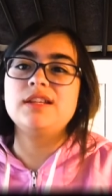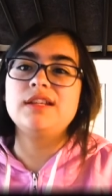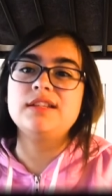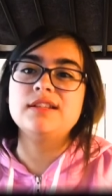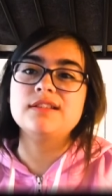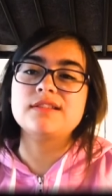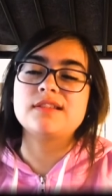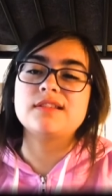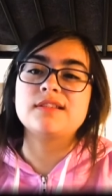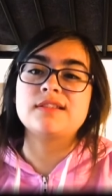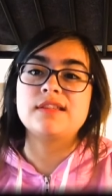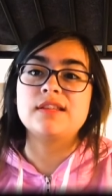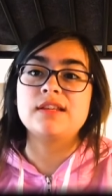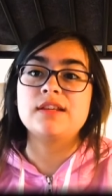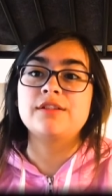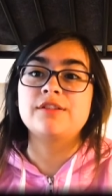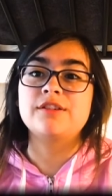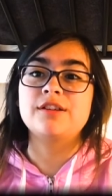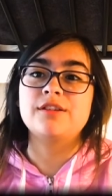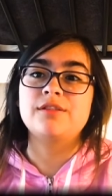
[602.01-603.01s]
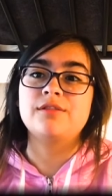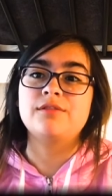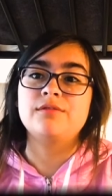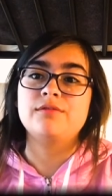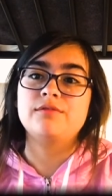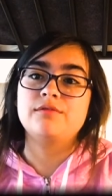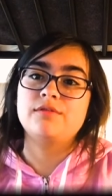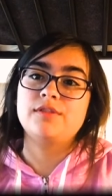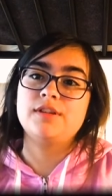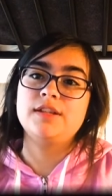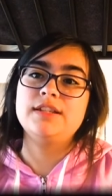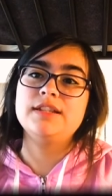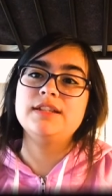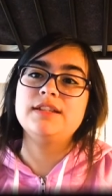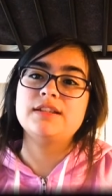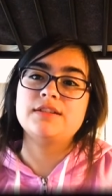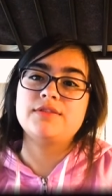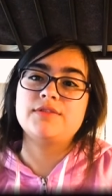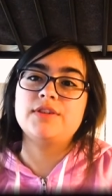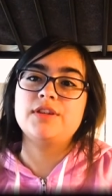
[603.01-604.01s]
He does this thing like he did
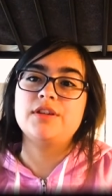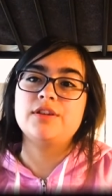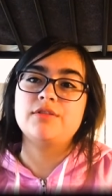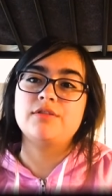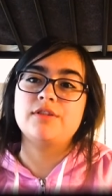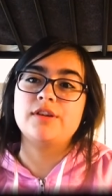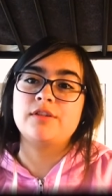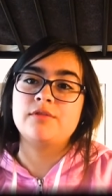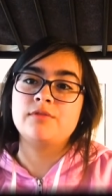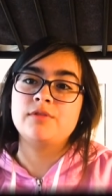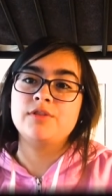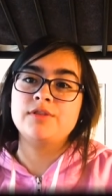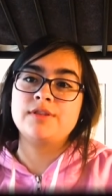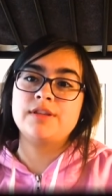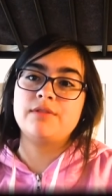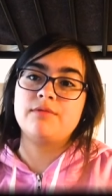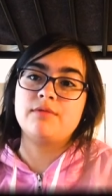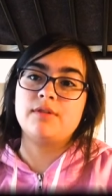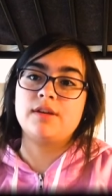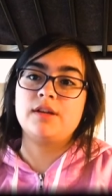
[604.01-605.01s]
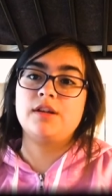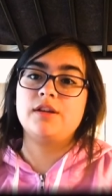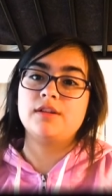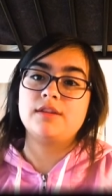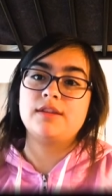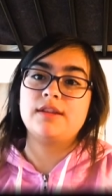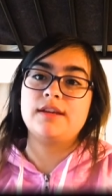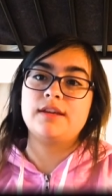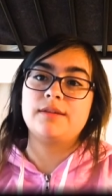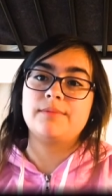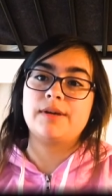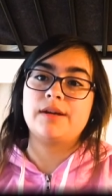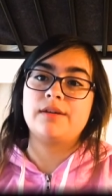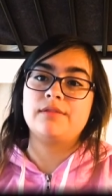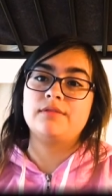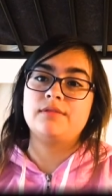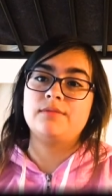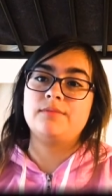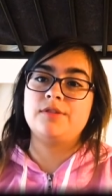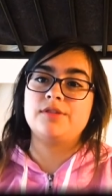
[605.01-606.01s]
this video like where you say one good thing
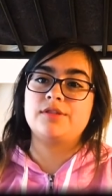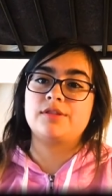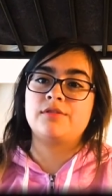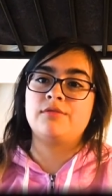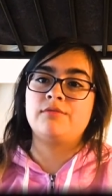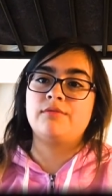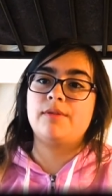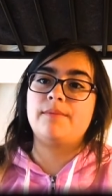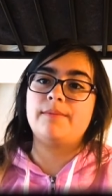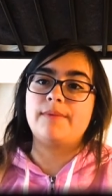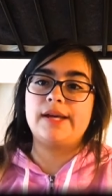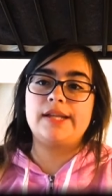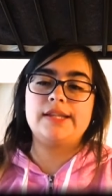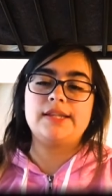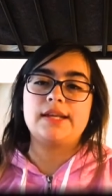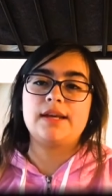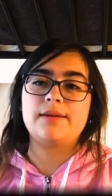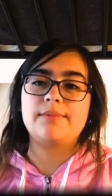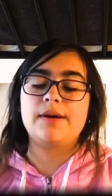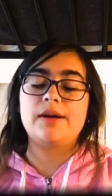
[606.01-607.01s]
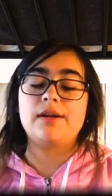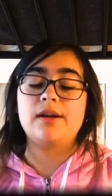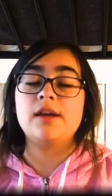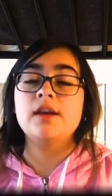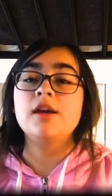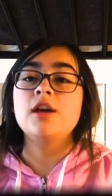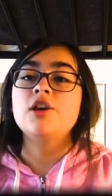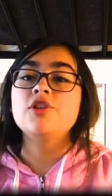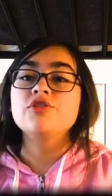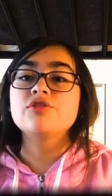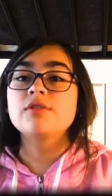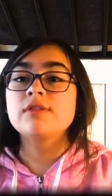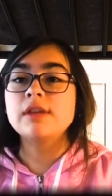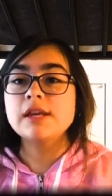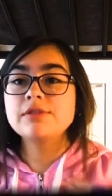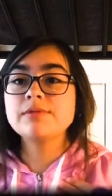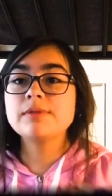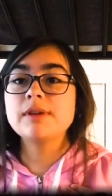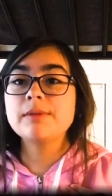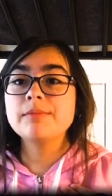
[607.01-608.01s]
about the musical, one bad thing about it. So
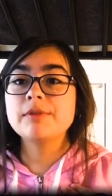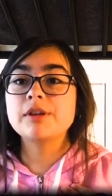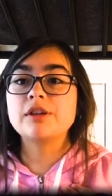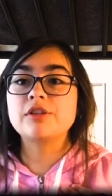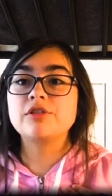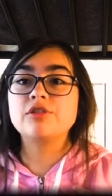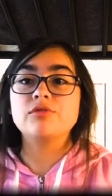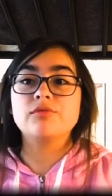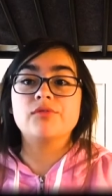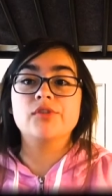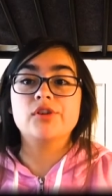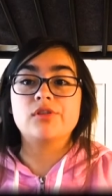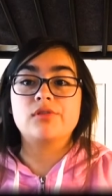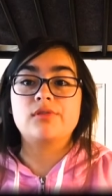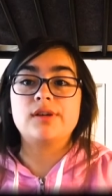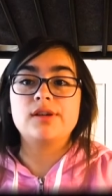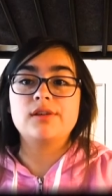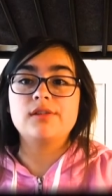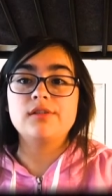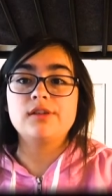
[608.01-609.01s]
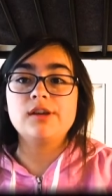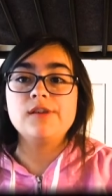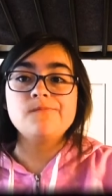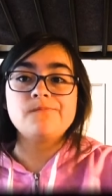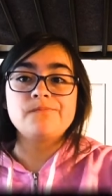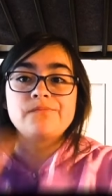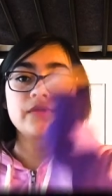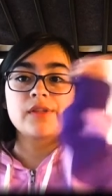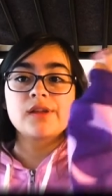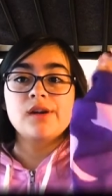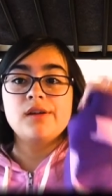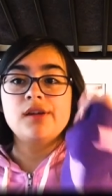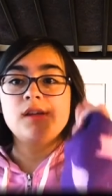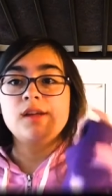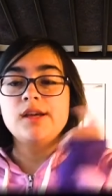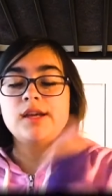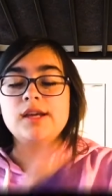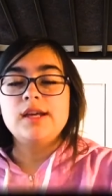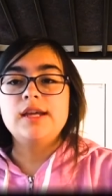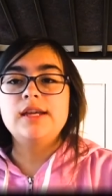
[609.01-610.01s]
that's what I'm gonna do real quick, okay?
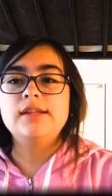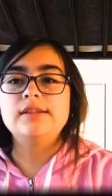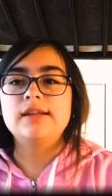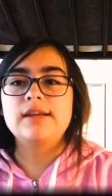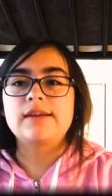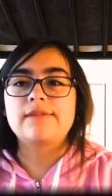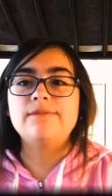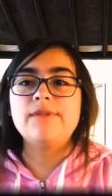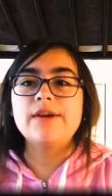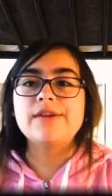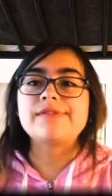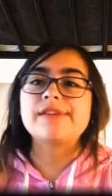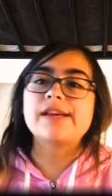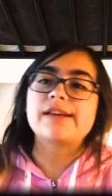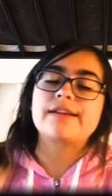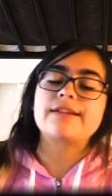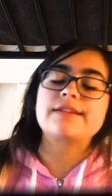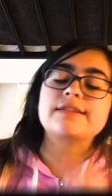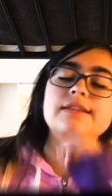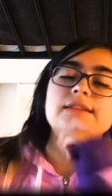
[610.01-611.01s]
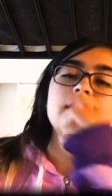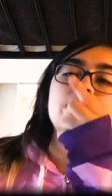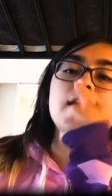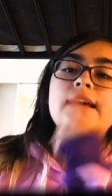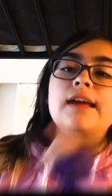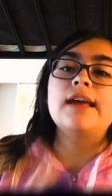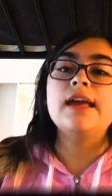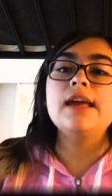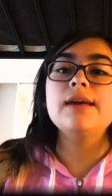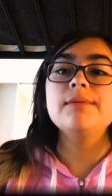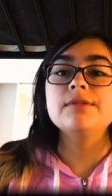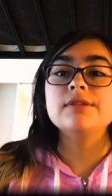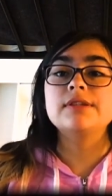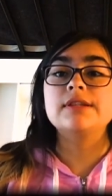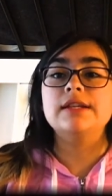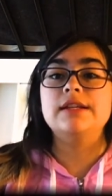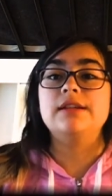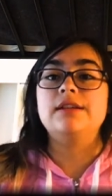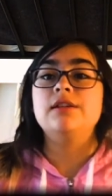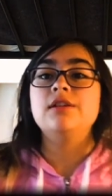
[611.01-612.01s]
In like five seconds.
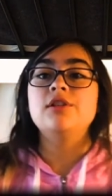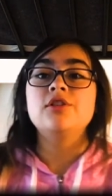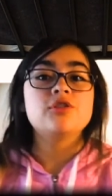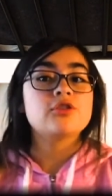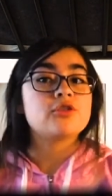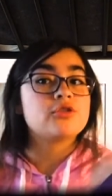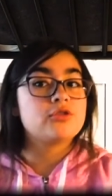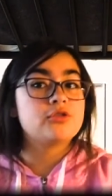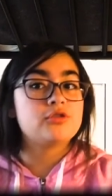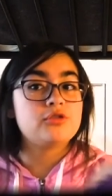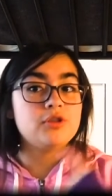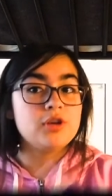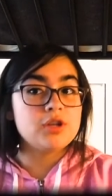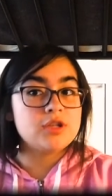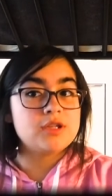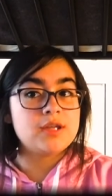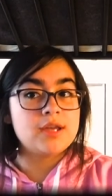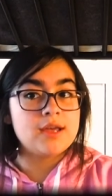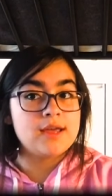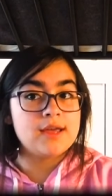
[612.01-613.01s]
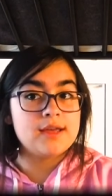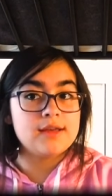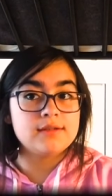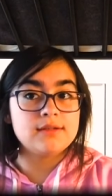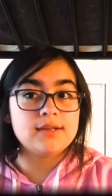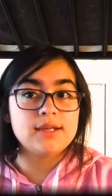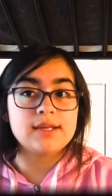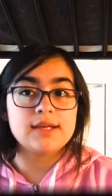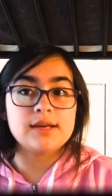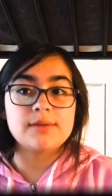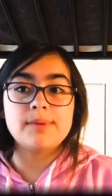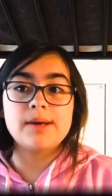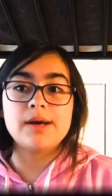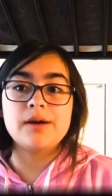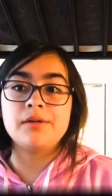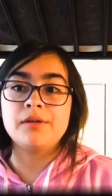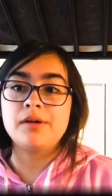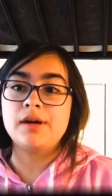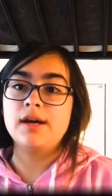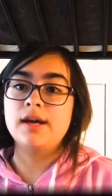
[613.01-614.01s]
Hamilton, good telling
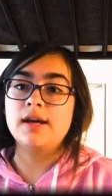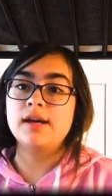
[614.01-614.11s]
about.